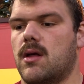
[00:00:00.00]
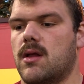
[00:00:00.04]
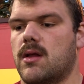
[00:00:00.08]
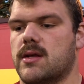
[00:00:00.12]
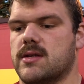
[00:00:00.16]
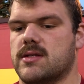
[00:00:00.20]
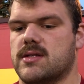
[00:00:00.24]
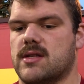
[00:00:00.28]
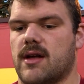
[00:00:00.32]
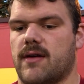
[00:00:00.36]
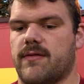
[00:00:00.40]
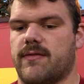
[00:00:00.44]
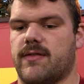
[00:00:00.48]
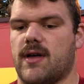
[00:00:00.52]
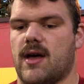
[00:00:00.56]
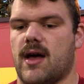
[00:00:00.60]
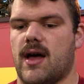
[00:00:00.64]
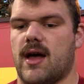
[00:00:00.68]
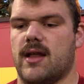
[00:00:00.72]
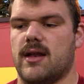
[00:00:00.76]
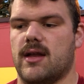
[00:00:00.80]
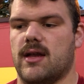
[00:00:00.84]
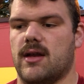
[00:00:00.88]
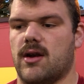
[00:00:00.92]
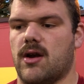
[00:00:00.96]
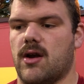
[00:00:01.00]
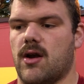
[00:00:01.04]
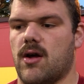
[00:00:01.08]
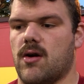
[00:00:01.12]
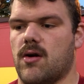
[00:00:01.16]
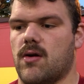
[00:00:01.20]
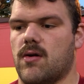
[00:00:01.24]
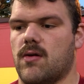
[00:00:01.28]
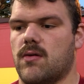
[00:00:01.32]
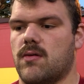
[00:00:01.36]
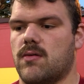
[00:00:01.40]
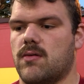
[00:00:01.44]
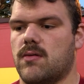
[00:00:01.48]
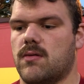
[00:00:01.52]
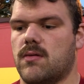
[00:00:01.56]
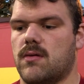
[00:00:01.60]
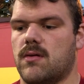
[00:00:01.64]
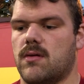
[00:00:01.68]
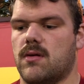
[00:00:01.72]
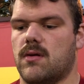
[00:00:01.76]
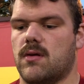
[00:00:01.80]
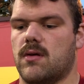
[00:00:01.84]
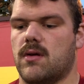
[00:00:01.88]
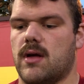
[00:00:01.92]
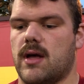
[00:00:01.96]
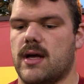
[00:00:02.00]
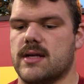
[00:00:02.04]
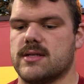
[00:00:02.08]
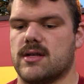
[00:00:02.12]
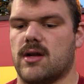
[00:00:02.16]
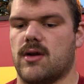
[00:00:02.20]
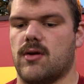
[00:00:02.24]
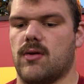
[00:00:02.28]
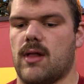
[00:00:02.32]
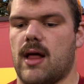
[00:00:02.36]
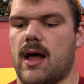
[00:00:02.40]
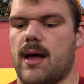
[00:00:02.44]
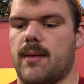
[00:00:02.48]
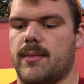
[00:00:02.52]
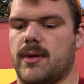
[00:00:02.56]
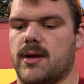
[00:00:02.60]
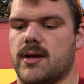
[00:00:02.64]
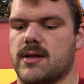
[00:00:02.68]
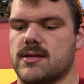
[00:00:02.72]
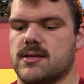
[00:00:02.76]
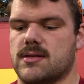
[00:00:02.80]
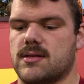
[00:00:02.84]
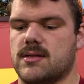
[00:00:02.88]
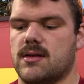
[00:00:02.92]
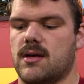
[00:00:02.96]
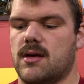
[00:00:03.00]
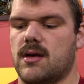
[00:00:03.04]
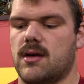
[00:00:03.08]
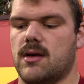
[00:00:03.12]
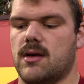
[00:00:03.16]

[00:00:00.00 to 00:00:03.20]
The stuff that I need to know as an O-lineman is